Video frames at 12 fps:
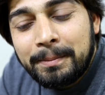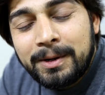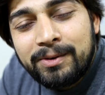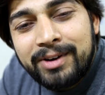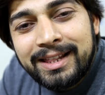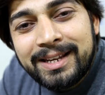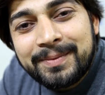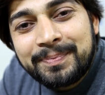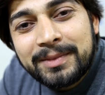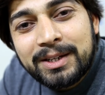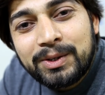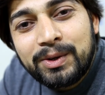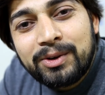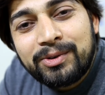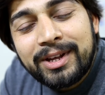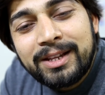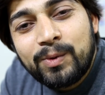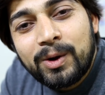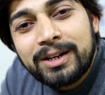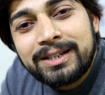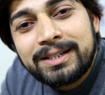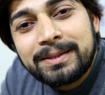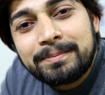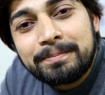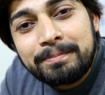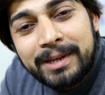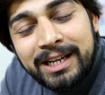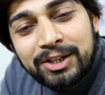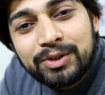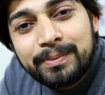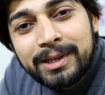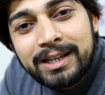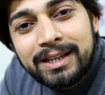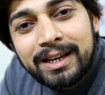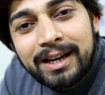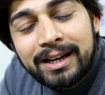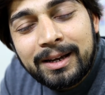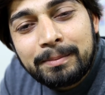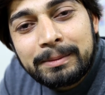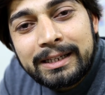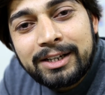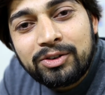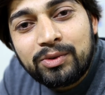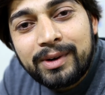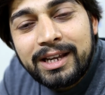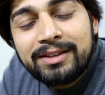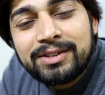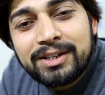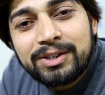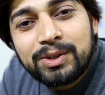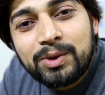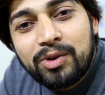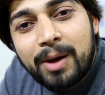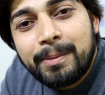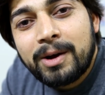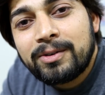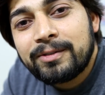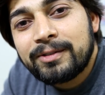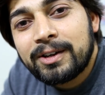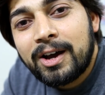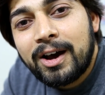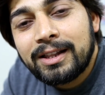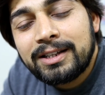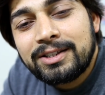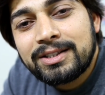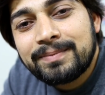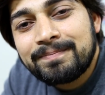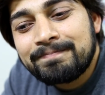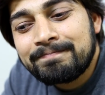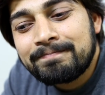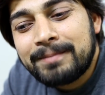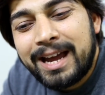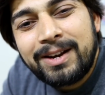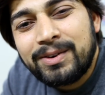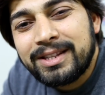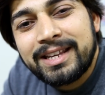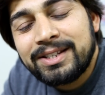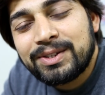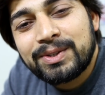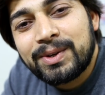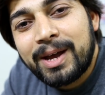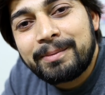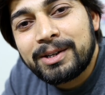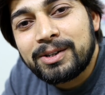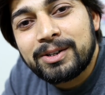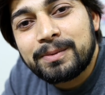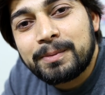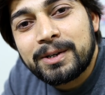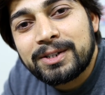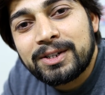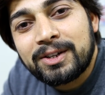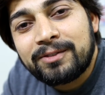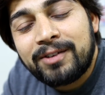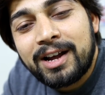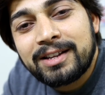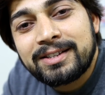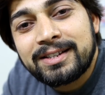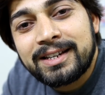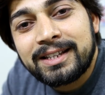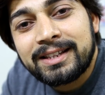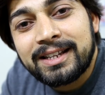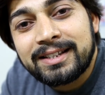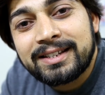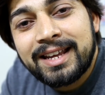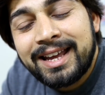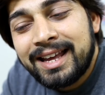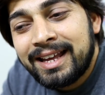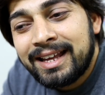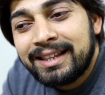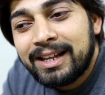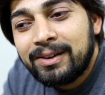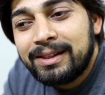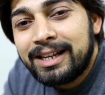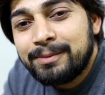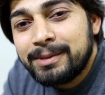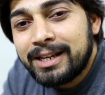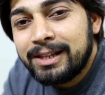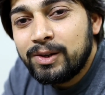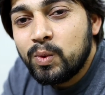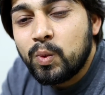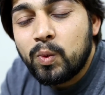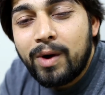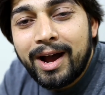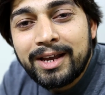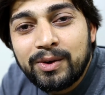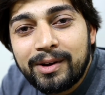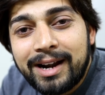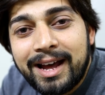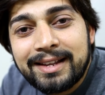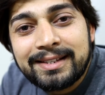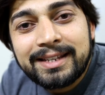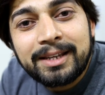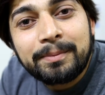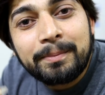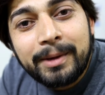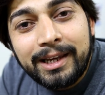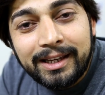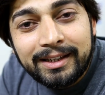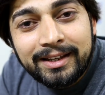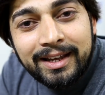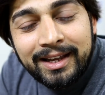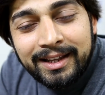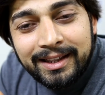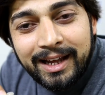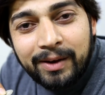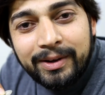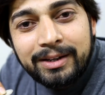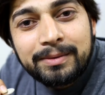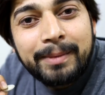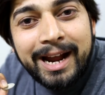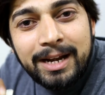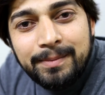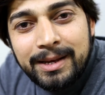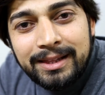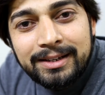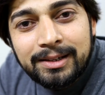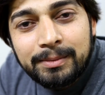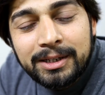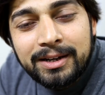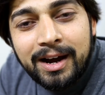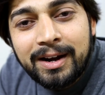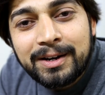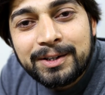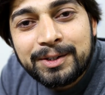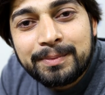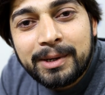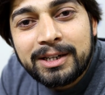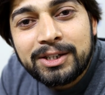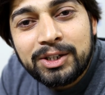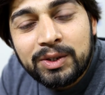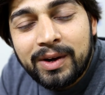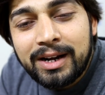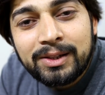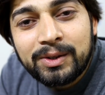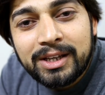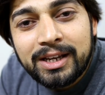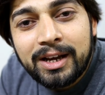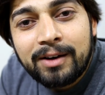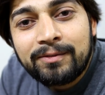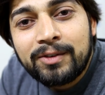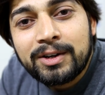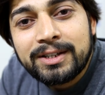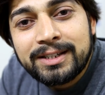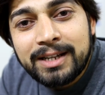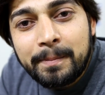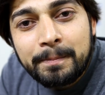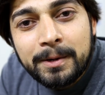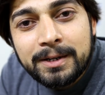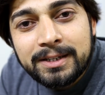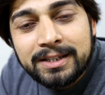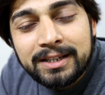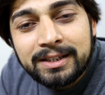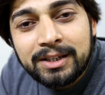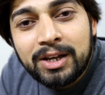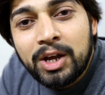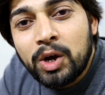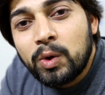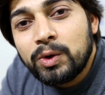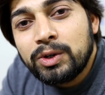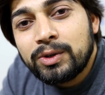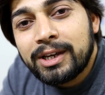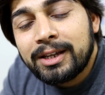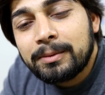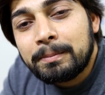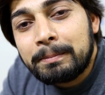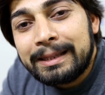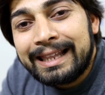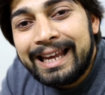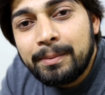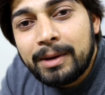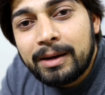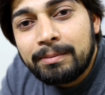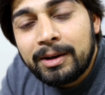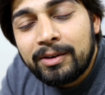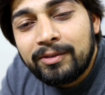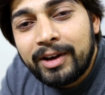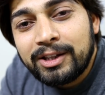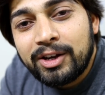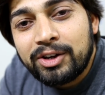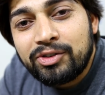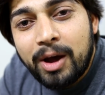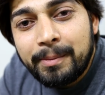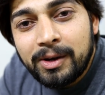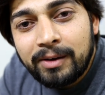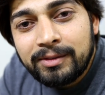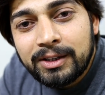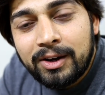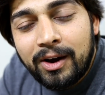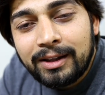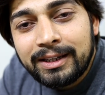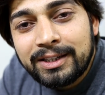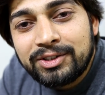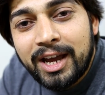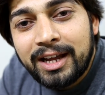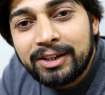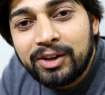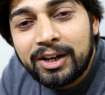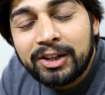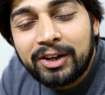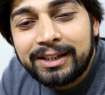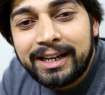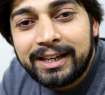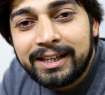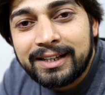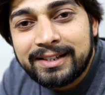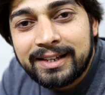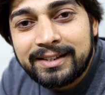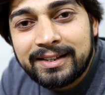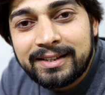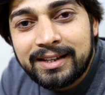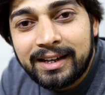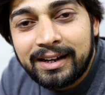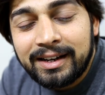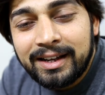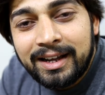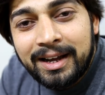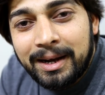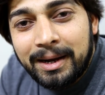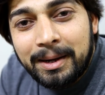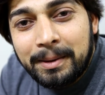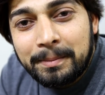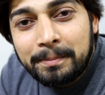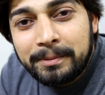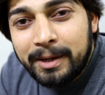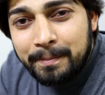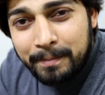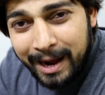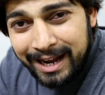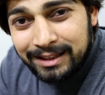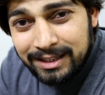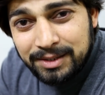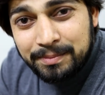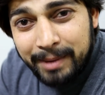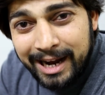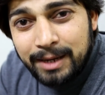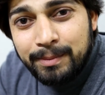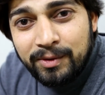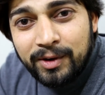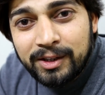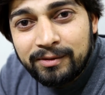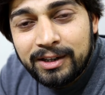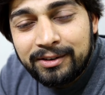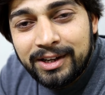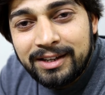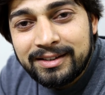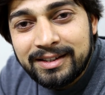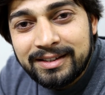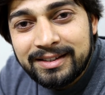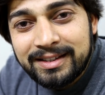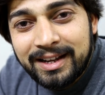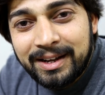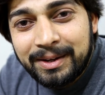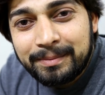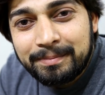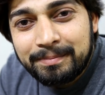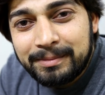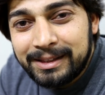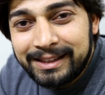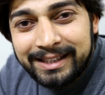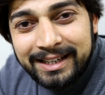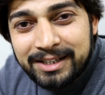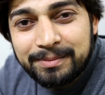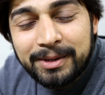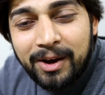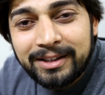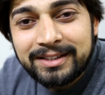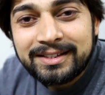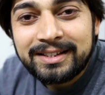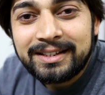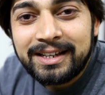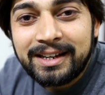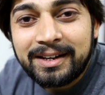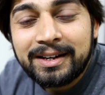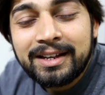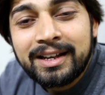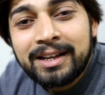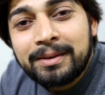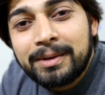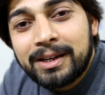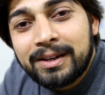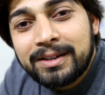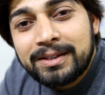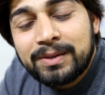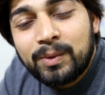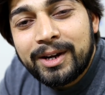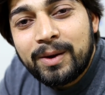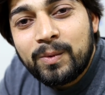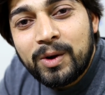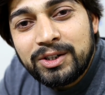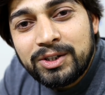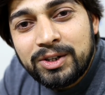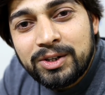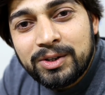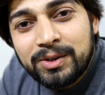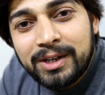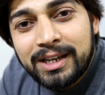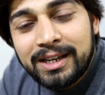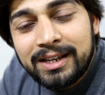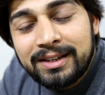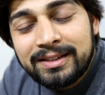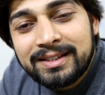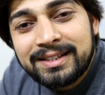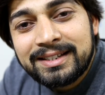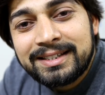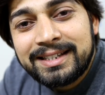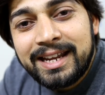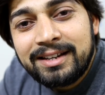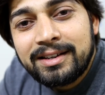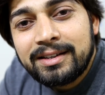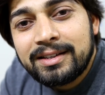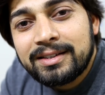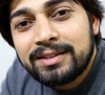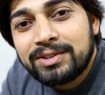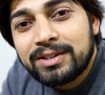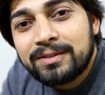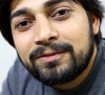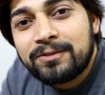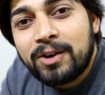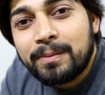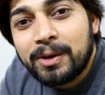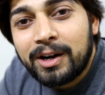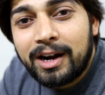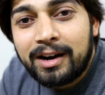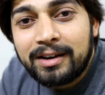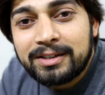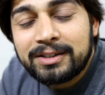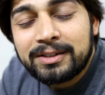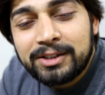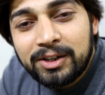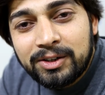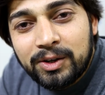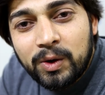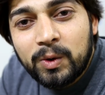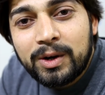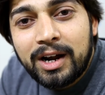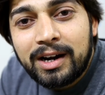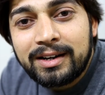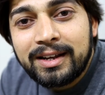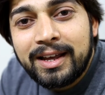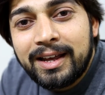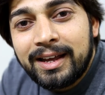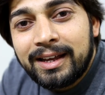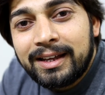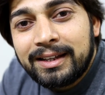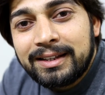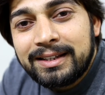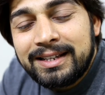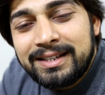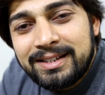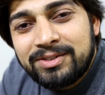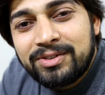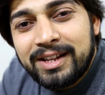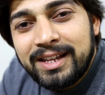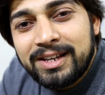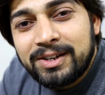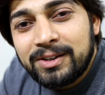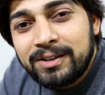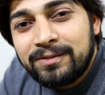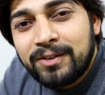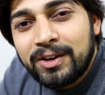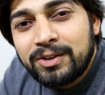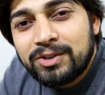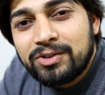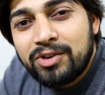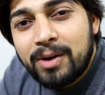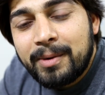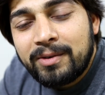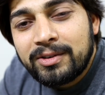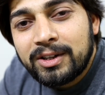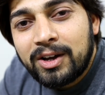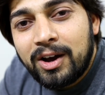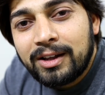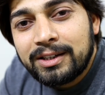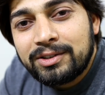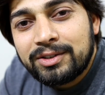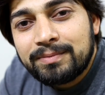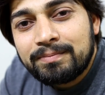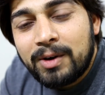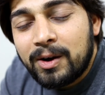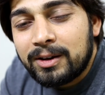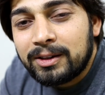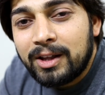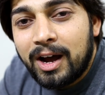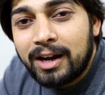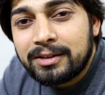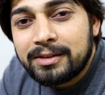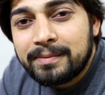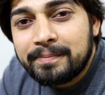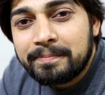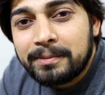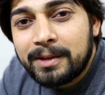But really, do you really want me to be a complete reason to drop out of the college? I don't think so. I'm a good person of answering this. Now, let me tell you why you are asking me. Now, it might be a little bit harsh, but you are looking up for some person who you can blame up when you're dropping off the college and you're not getting a success there. Uh, there might this might be one of the reasons now let's be honest in here because what i want you to do is take the decision from your heart your core heart is it really good for you to drop out of the college or not